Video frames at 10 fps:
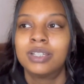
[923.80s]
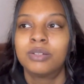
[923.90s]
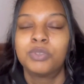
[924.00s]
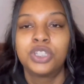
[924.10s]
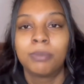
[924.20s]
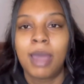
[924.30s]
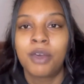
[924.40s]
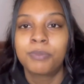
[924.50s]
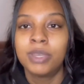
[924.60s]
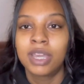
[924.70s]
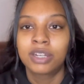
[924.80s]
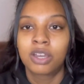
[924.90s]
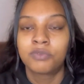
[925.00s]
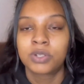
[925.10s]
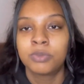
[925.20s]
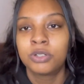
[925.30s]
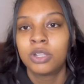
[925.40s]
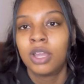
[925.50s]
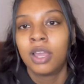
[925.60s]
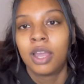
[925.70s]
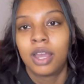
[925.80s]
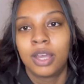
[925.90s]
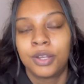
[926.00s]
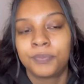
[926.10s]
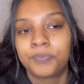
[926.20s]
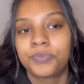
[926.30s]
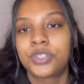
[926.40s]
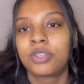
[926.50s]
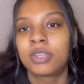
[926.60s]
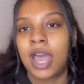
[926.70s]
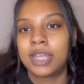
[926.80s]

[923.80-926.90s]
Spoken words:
with your mouth being uncomfortable. So yeah,